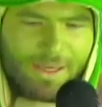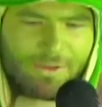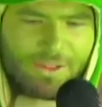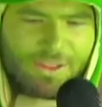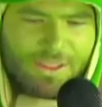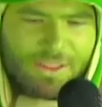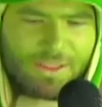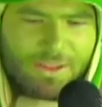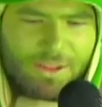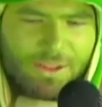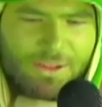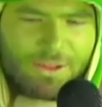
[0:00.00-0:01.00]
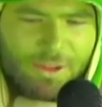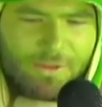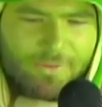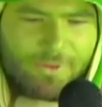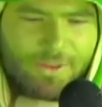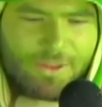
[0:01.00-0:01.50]
how the city looks
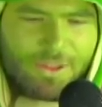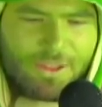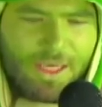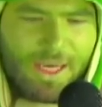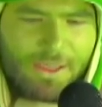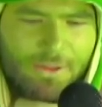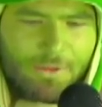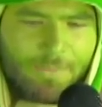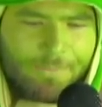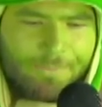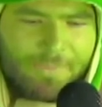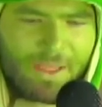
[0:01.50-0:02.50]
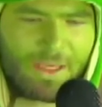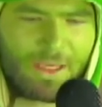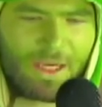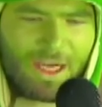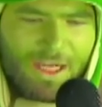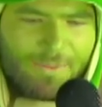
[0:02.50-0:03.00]
over in Seattle.
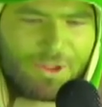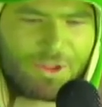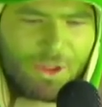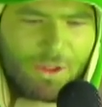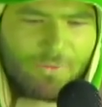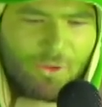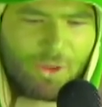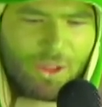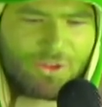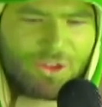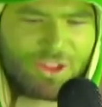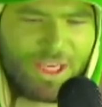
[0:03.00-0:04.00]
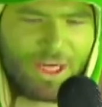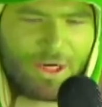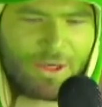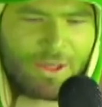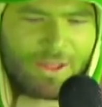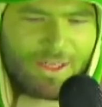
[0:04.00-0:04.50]
I'm just overall
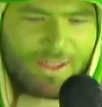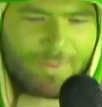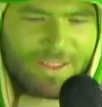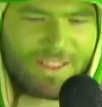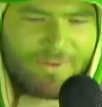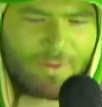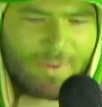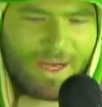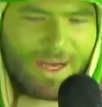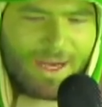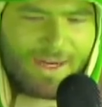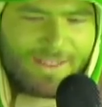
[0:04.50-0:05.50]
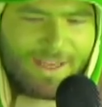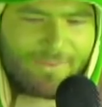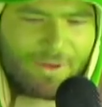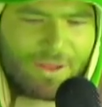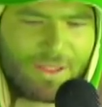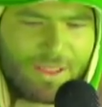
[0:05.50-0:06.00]
scared that I'll be leaving behind
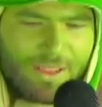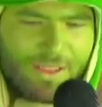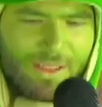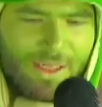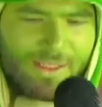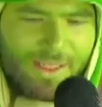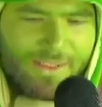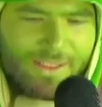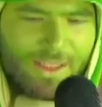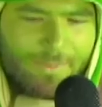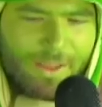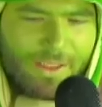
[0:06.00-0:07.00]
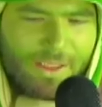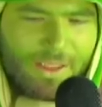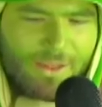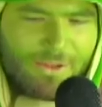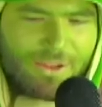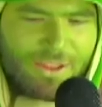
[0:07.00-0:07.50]
everything and end up in
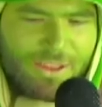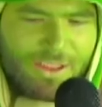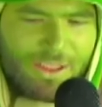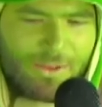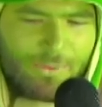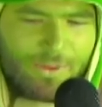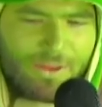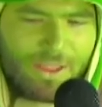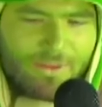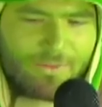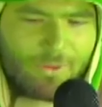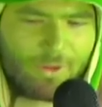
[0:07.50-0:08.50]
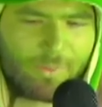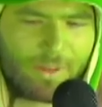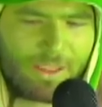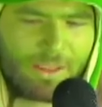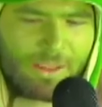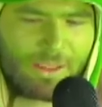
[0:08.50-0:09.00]
another city with nothing for
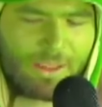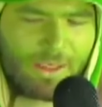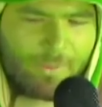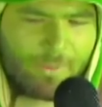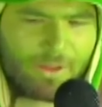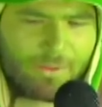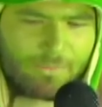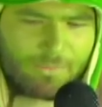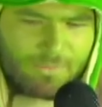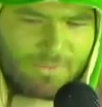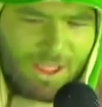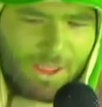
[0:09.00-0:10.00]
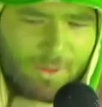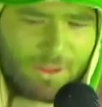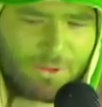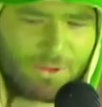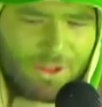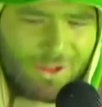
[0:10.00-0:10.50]
me. I'll be
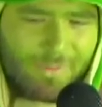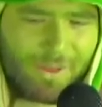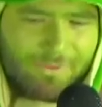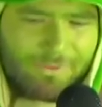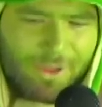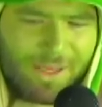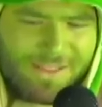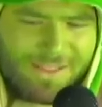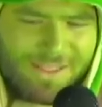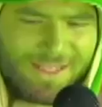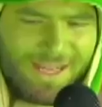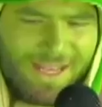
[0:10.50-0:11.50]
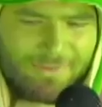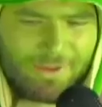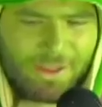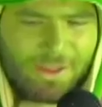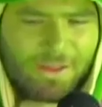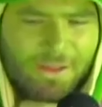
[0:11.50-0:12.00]
losing all my friends that I have
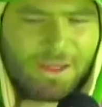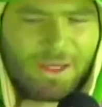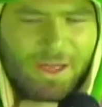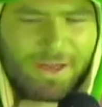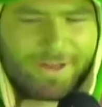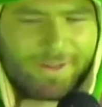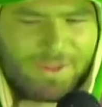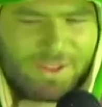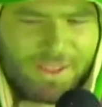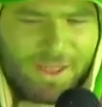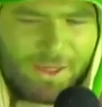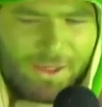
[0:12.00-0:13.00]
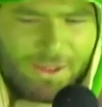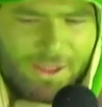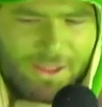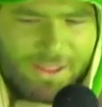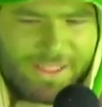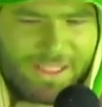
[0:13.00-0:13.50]
here, and I'm scared
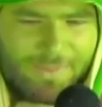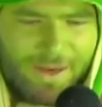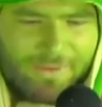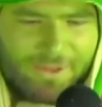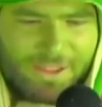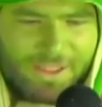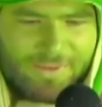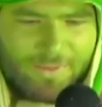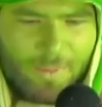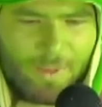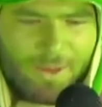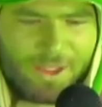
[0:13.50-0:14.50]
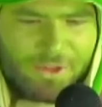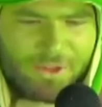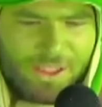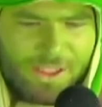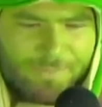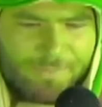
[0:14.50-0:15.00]
I'll end up having to give up on my
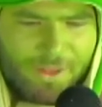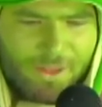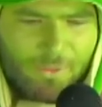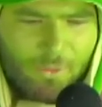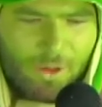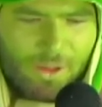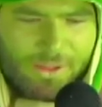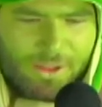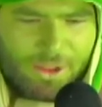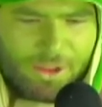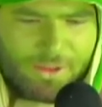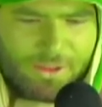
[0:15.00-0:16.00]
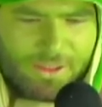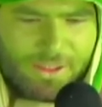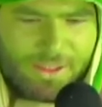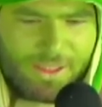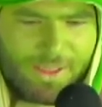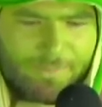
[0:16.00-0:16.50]
dream, one
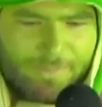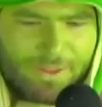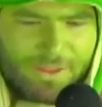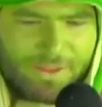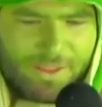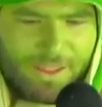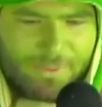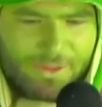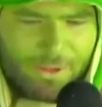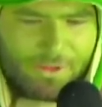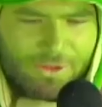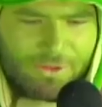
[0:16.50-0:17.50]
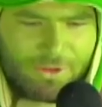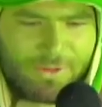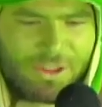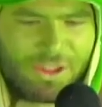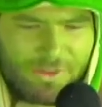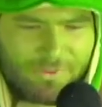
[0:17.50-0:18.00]
currently I'm building up closer to
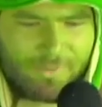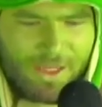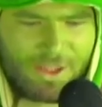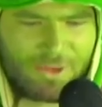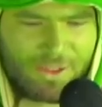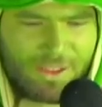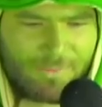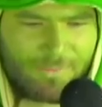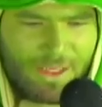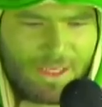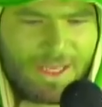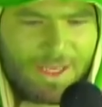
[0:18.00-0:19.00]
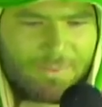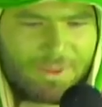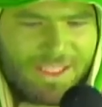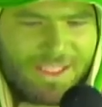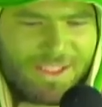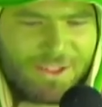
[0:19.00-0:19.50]
achieving my dream.
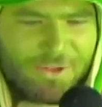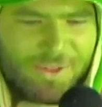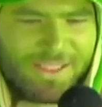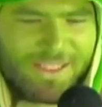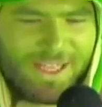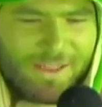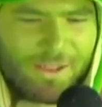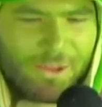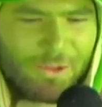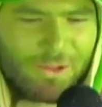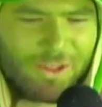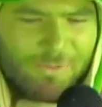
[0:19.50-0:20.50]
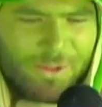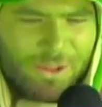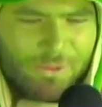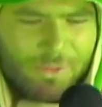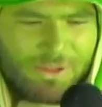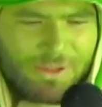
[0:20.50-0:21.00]
Please, Green Gecko, give me
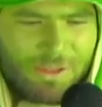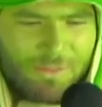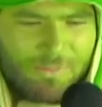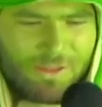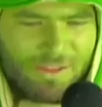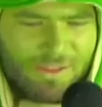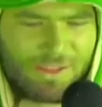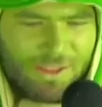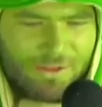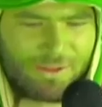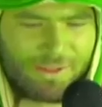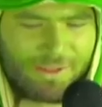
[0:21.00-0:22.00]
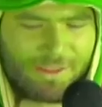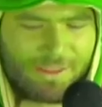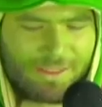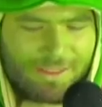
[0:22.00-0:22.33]
your wisdom. Sincerely,